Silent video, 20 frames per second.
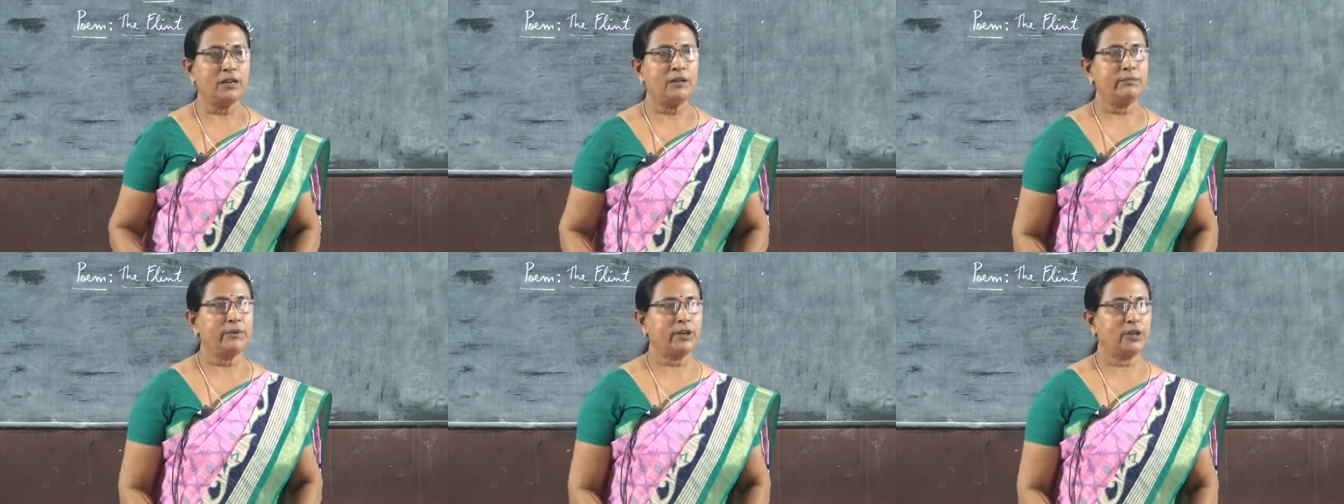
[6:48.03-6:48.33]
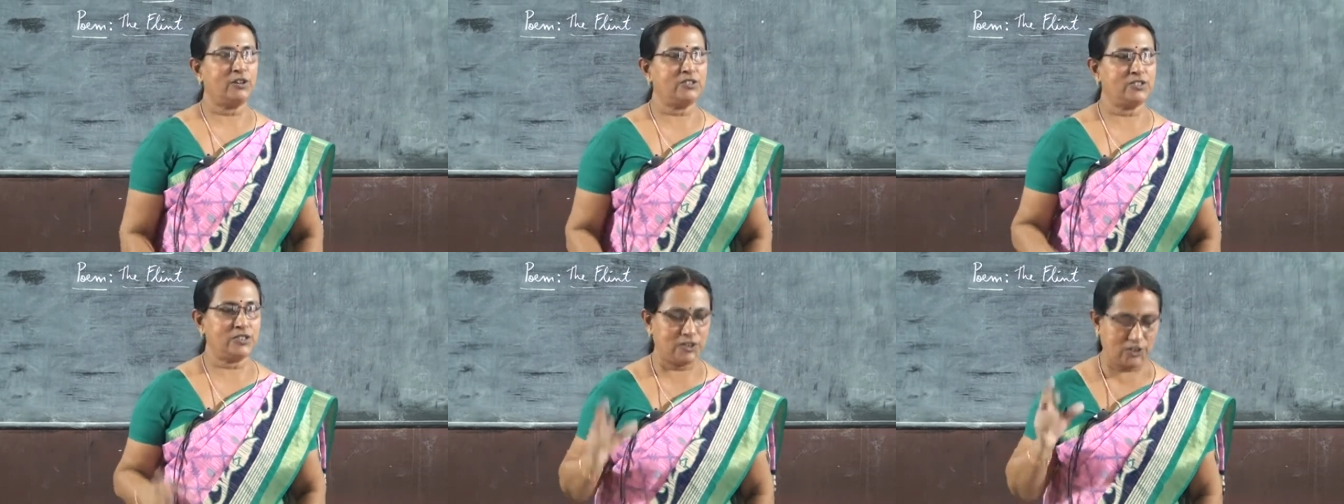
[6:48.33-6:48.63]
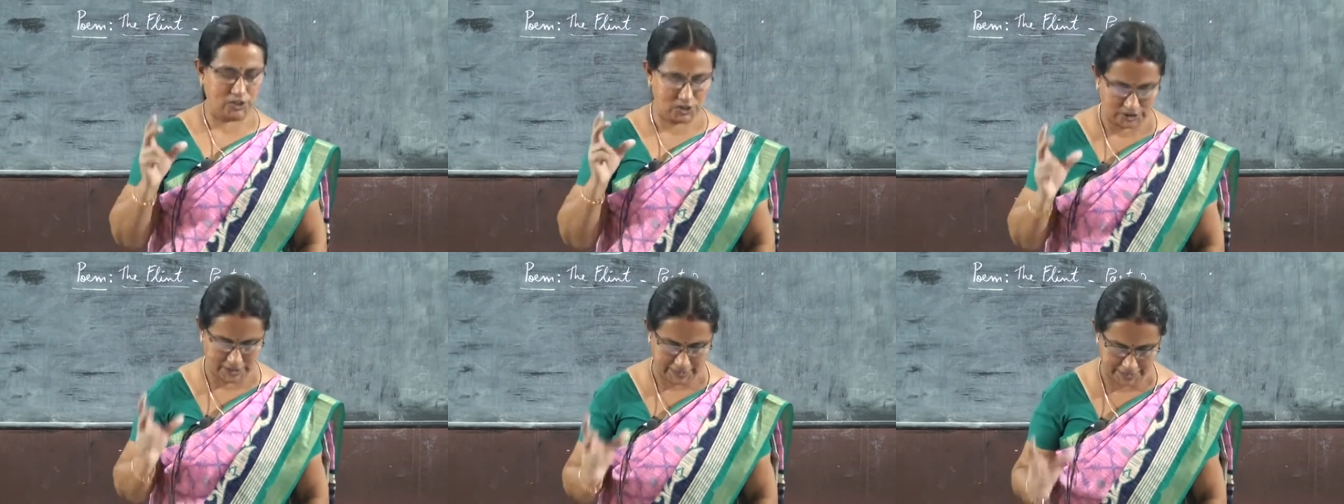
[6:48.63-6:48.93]
Because it
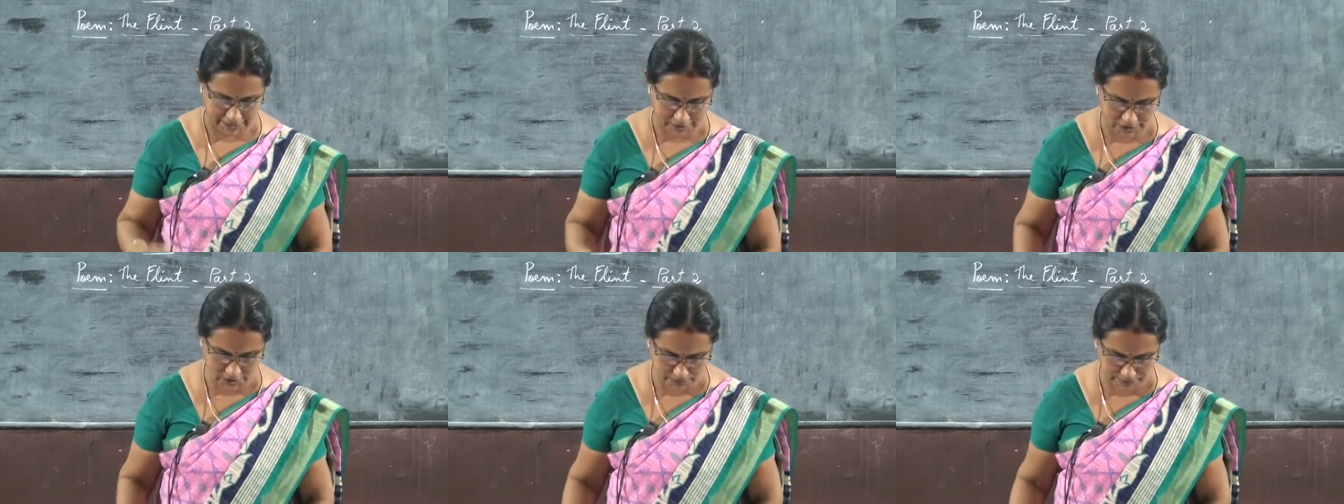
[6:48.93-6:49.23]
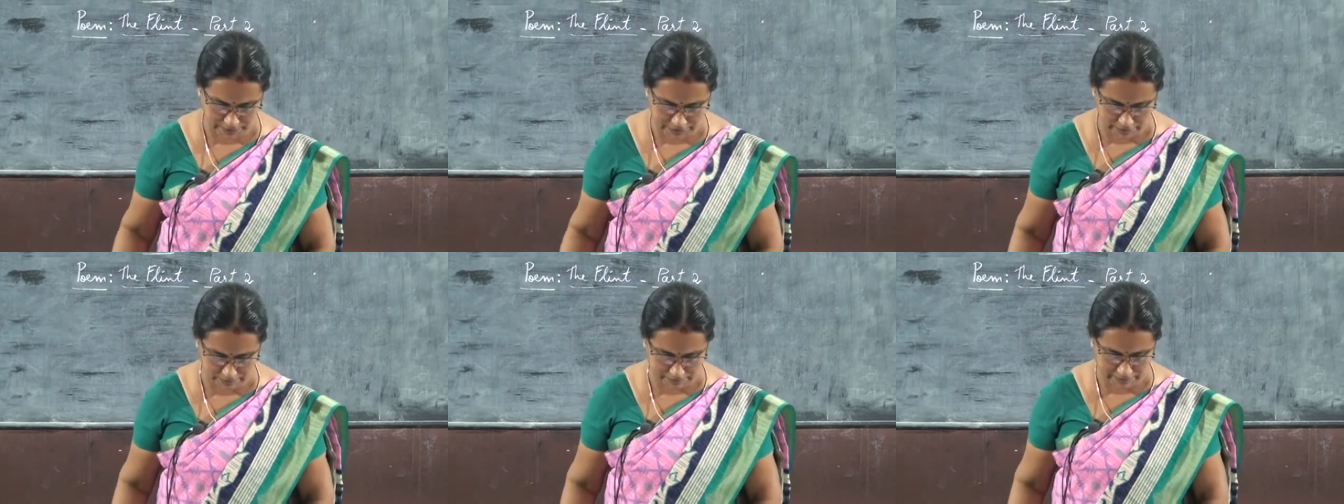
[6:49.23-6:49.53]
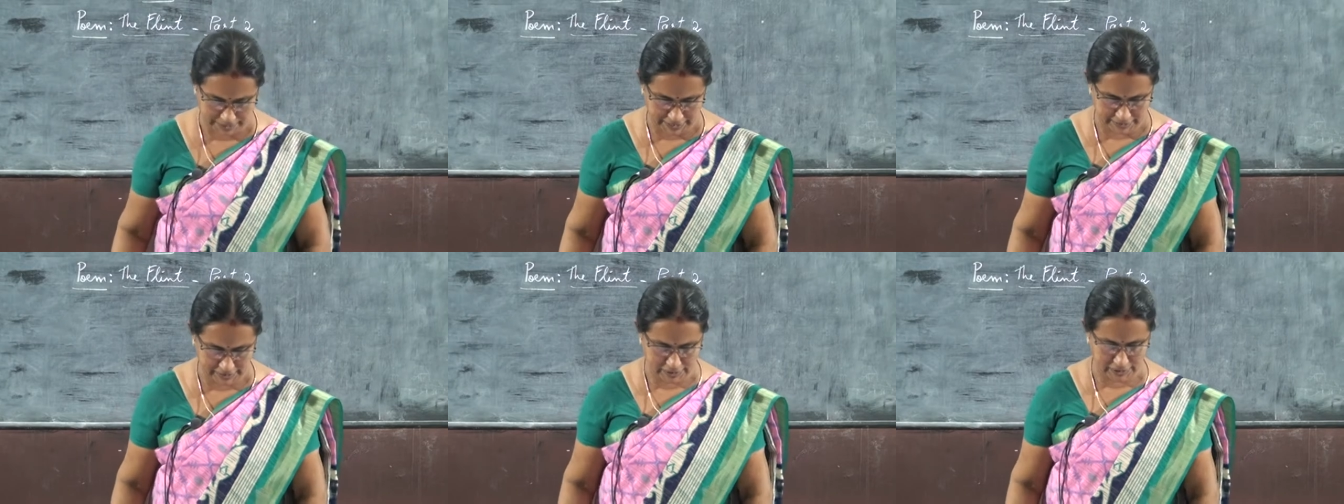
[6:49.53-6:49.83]
shines very
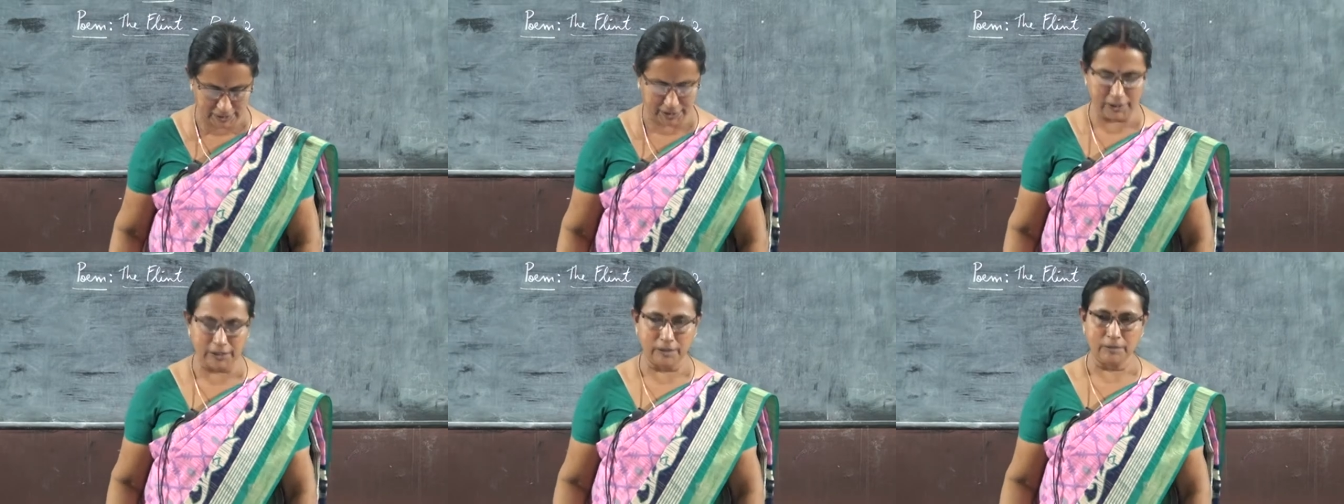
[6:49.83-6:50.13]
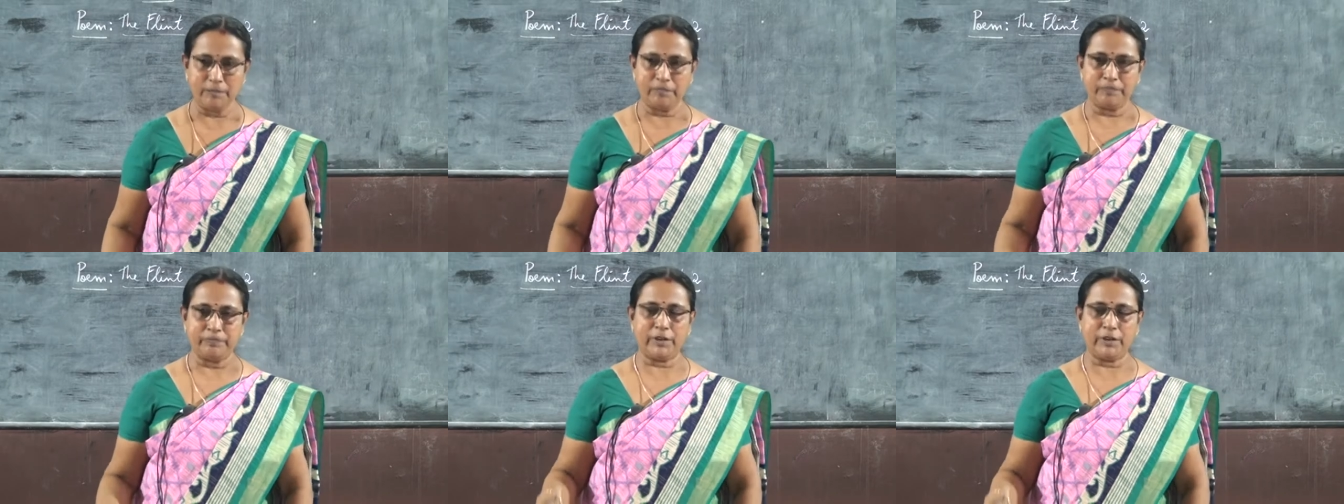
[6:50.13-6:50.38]
brightly,